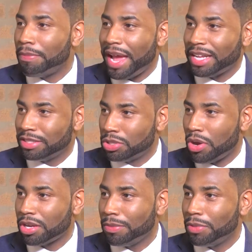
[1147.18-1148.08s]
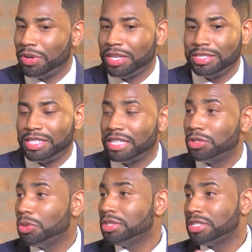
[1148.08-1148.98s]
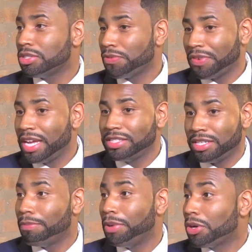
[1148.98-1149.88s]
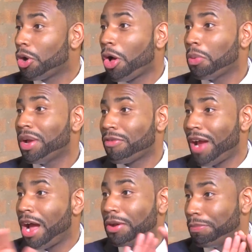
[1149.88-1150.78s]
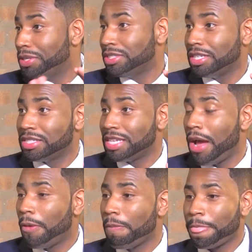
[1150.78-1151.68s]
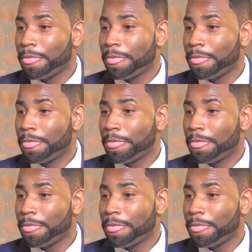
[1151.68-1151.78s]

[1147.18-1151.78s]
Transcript: back into our communities, that's doing gentrification and building all the way around and pushing us out.